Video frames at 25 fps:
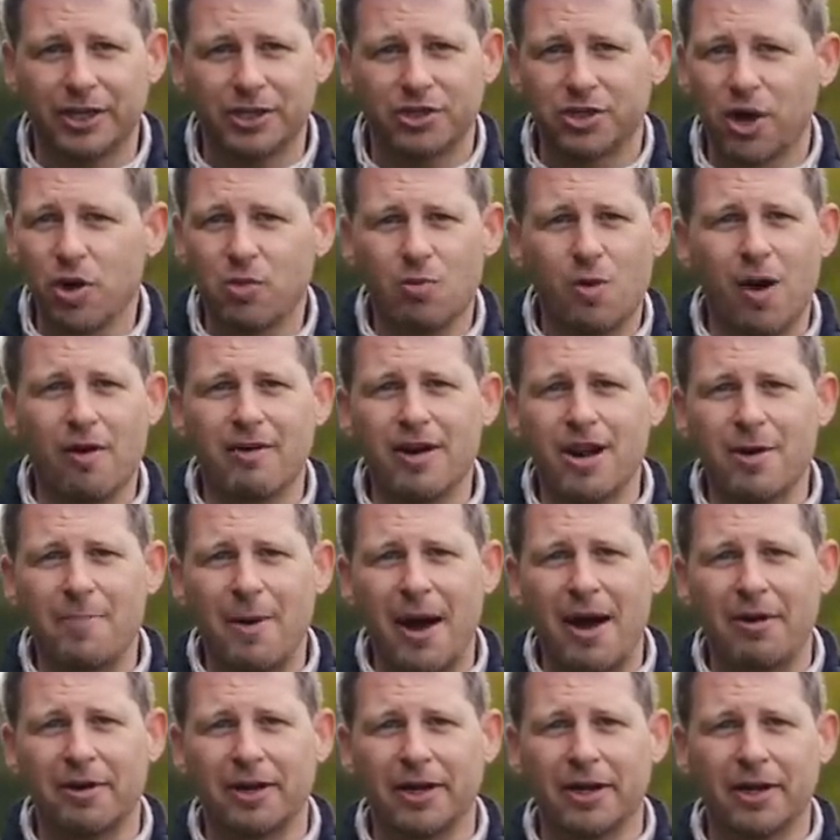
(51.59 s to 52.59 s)
Don't worry
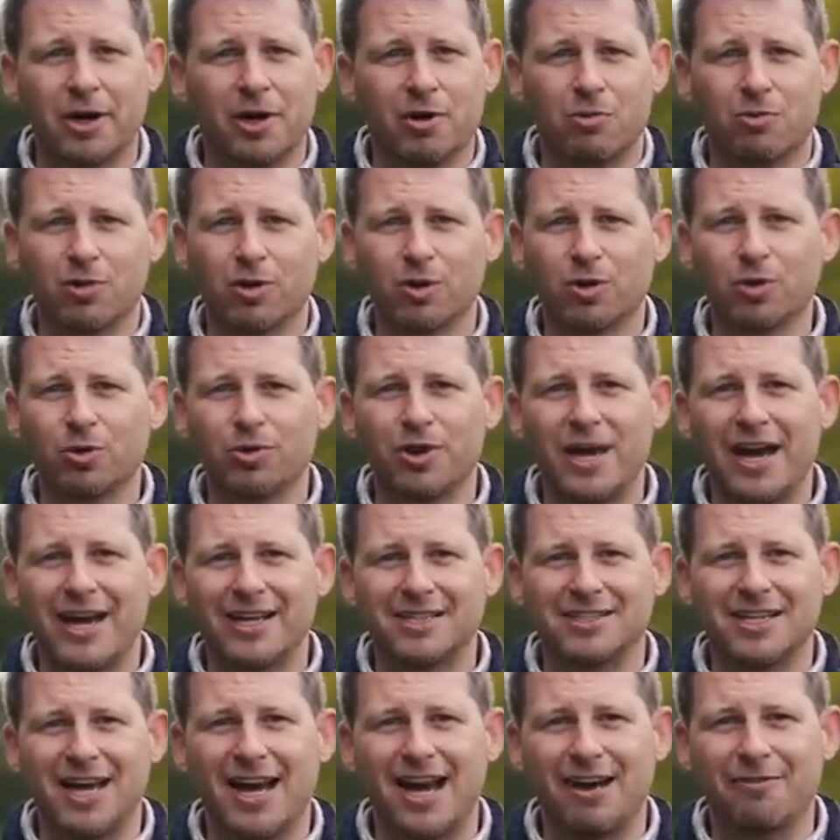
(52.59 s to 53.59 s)
about it. We're all there
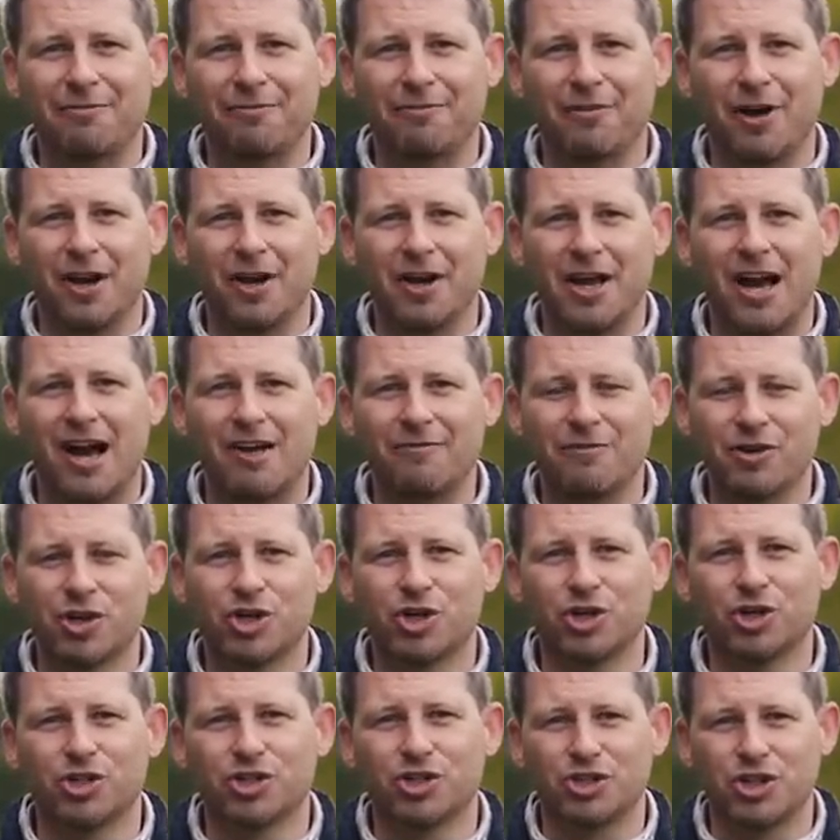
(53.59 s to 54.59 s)
to have fun, have a
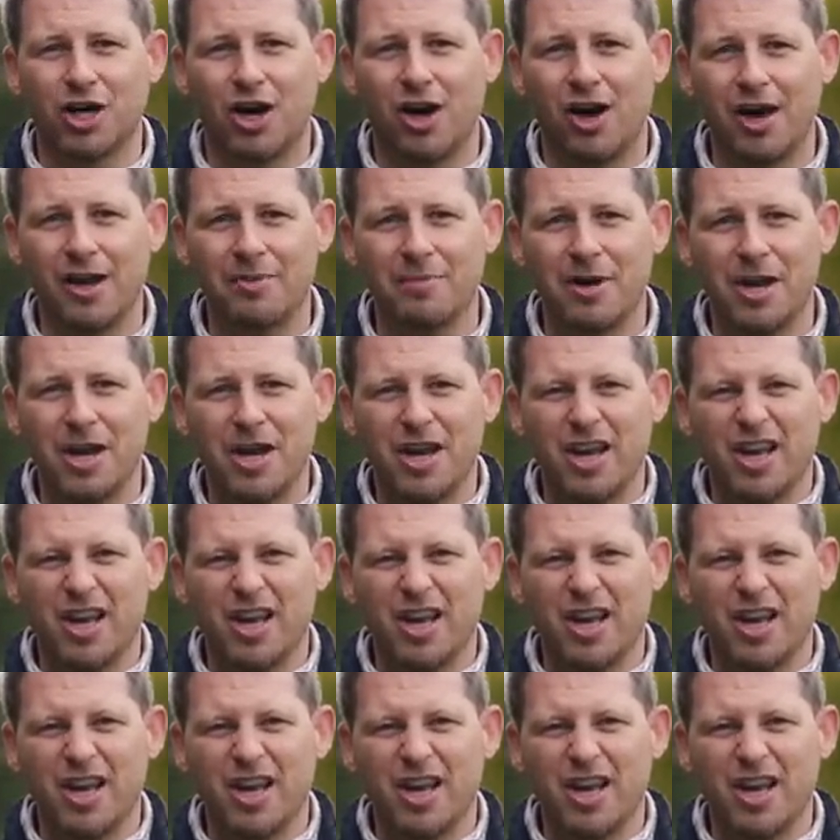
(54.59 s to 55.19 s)
good time.